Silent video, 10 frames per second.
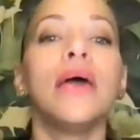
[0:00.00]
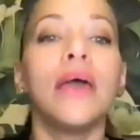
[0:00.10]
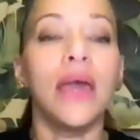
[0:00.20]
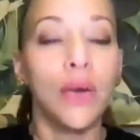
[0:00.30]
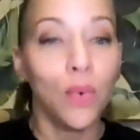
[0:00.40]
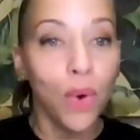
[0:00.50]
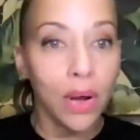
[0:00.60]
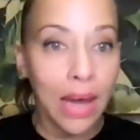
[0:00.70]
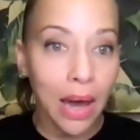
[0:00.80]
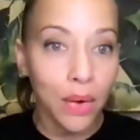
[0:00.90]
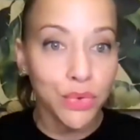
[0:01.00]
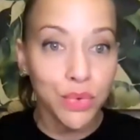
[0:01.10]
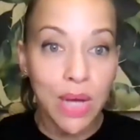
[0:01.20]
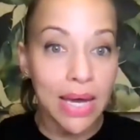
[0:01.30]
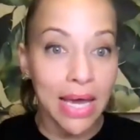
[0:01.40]
It'll work out.
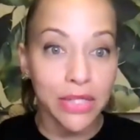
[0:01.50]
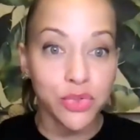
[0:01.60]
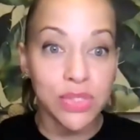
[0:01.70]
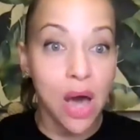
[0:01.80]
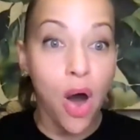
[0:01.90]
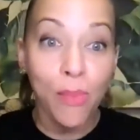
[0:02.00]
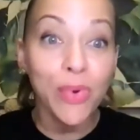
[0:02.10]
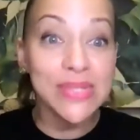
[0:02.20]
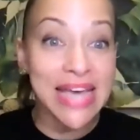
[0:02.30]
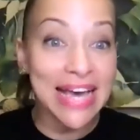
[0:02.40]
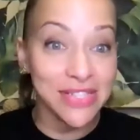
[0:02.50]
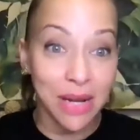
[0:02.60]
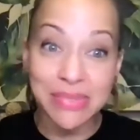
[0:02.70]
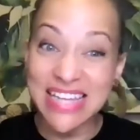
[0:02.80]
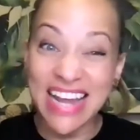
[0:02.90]
Do not cancel. Because I almost canceled. I
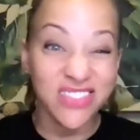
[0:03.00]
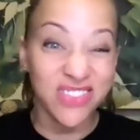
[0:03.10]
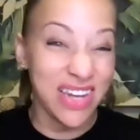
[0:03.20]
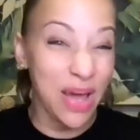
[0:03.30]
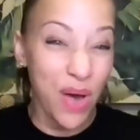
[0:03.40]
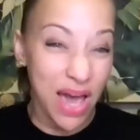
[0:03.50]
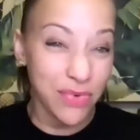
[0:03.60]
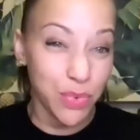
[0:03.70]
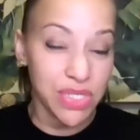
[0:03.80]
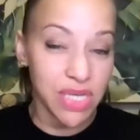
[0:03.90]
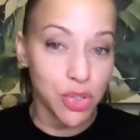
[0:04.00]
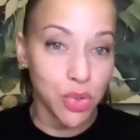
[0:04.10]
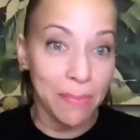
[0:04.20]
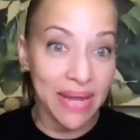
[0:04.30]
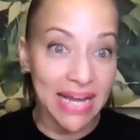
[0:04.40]
almost said, Adrienne, now I have to
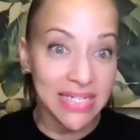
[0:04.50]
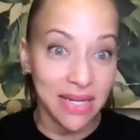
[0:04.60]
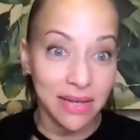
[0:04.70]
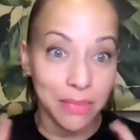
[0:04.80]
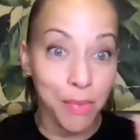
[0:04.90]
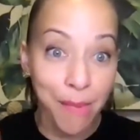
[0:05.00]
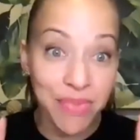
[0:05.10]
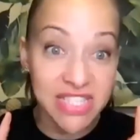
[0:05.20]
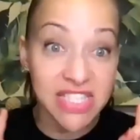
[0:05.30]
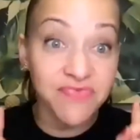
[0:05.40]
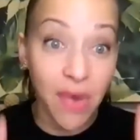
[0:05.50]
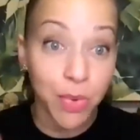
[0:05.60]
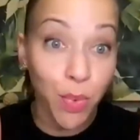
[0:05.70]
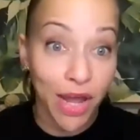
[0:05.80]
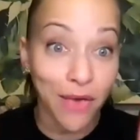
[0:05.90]
reschedule, but I didn't. Remember, this is
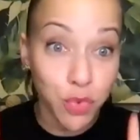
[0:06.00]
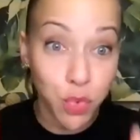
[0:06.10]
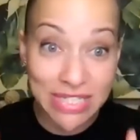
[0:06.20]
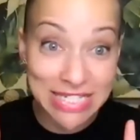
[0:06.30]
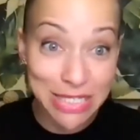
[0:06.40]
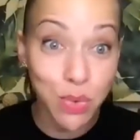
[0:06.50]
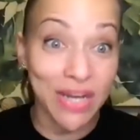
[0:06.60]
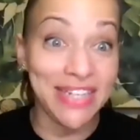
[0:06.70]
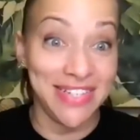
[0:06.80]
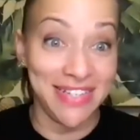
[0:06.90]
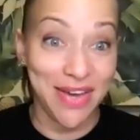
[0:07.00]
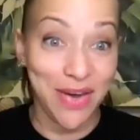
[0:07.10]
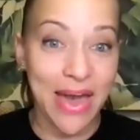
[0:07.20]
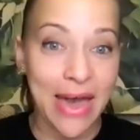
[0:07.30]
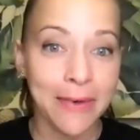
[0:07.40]
February of 2020.
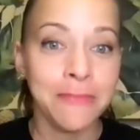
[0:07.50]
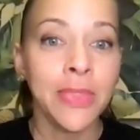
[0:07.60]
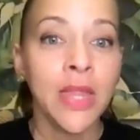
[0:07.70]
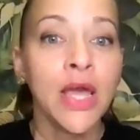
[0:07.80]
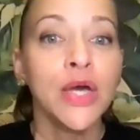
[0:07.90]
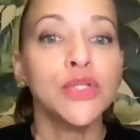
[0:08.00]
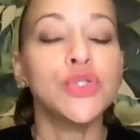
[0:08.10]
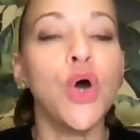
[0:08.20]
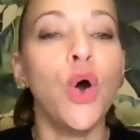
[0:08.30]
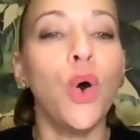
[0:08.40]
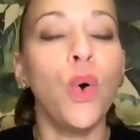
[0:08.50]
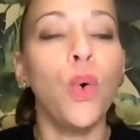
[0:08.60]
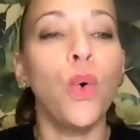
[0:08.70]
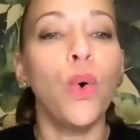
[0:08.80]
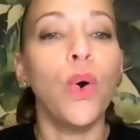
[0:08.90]
Okay.
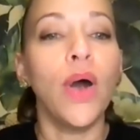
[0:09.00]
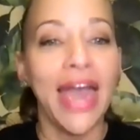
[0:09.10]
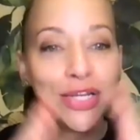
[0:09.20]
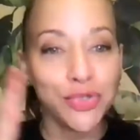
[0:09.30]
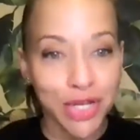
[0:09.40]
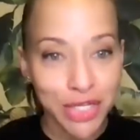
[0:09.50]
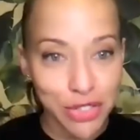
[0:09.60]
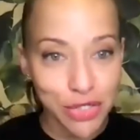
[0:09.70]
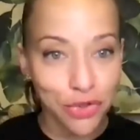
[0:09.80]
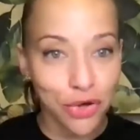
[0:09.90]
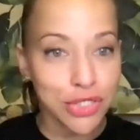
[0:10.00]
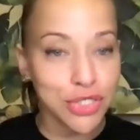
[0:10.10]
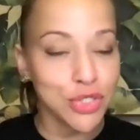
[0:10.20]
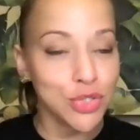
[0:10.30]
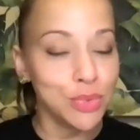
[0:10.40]
So Adrienne does her launch
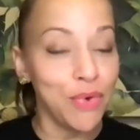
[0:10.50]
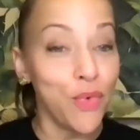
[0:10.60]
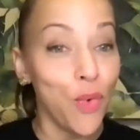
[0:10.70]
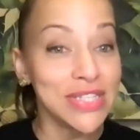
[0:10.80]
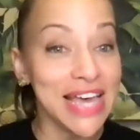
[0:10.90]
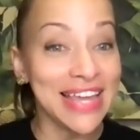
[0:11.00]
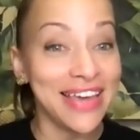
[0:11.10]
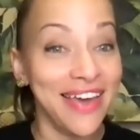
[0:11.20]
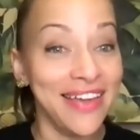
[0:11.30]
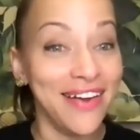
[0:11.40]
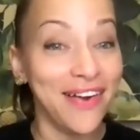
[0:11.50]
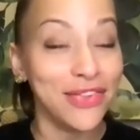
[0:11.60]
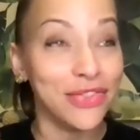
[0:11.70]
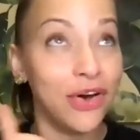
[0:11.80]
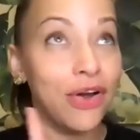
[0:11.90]
Zoom, of course, and
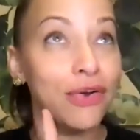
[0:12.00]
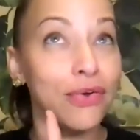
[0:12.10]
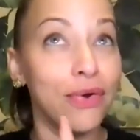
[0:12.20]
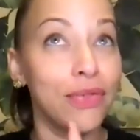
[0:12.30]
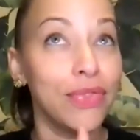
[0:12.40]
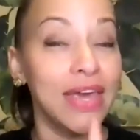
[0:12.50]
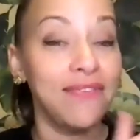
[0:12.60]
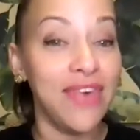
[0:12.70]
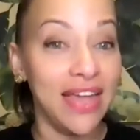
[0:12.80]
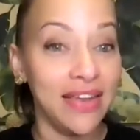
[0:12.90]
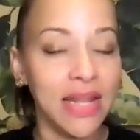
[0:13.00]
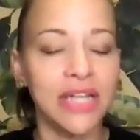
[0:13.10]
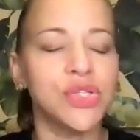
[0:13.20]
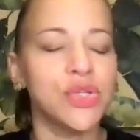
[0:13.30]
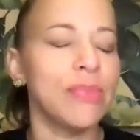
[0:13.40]
the event,
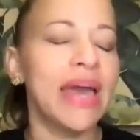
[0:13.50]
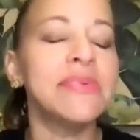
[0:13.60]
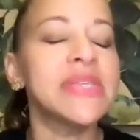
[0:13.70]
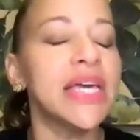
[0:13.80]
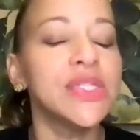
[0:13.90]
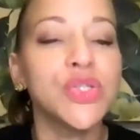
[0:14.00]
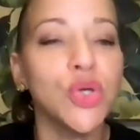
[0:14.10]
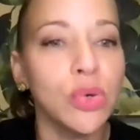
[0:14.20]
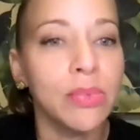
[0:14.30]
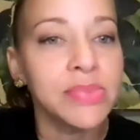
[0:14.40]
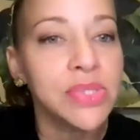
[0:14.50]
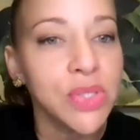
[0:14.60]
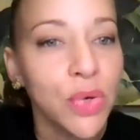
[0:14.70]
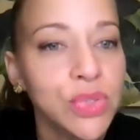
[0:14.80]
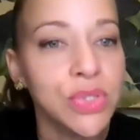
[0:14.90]
not Zoom. I keep saying Zoom. I'm
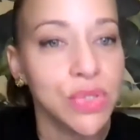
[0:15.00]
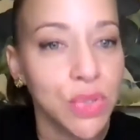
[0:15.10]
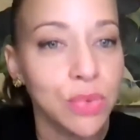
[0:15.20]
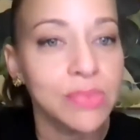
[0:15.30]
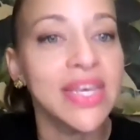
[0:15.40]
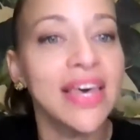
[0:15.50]
so used to Zooms.